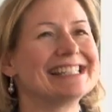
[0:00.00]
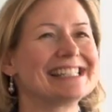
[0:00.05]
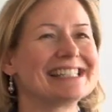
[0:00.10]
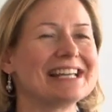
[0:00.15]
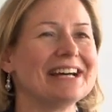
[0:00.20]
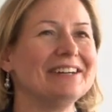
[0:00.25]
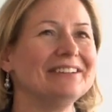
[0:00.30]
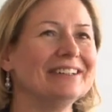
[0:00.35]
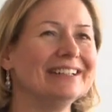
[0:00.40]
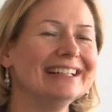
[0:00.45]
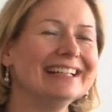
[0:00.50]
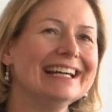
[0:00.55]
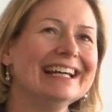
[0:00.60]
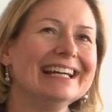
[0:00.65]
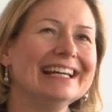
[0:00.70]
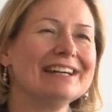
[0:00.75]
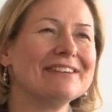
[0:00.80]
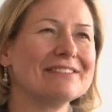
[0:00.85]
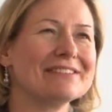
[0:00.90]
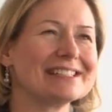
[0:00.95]
so
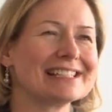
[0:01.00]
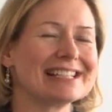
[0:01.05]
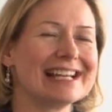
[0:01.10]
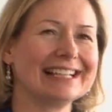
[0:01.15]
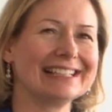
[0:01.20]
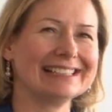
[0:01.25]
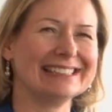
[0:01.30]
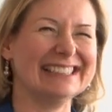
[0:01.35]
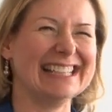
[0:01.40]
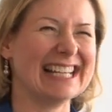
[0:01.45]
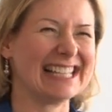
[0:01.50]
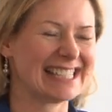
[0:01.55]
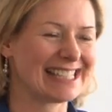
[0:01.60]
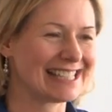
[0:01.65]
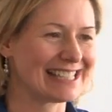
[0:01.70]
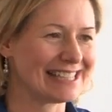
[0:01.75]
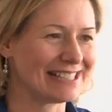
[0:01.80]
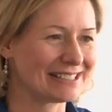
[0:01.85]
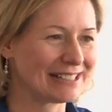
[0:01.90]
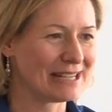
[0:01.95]
it was like,
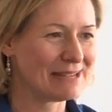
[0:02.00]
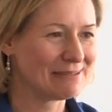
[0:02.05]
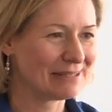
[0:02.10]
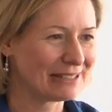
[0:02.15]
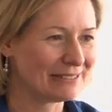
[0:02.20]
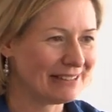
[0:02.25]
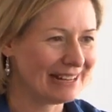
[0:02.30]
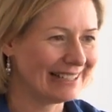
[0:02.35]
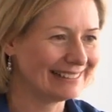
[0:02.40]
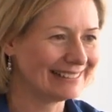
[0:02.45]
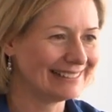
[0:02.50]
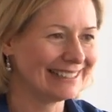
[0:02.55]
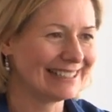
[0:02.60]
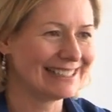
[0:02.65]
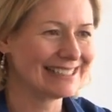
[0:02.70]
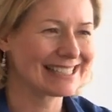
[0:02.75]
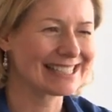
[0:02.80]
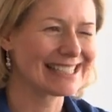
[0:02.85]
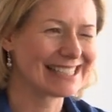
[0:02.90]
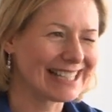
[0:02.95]
yes, they're coming around.
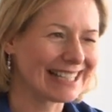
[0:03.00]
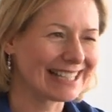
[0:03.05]
It just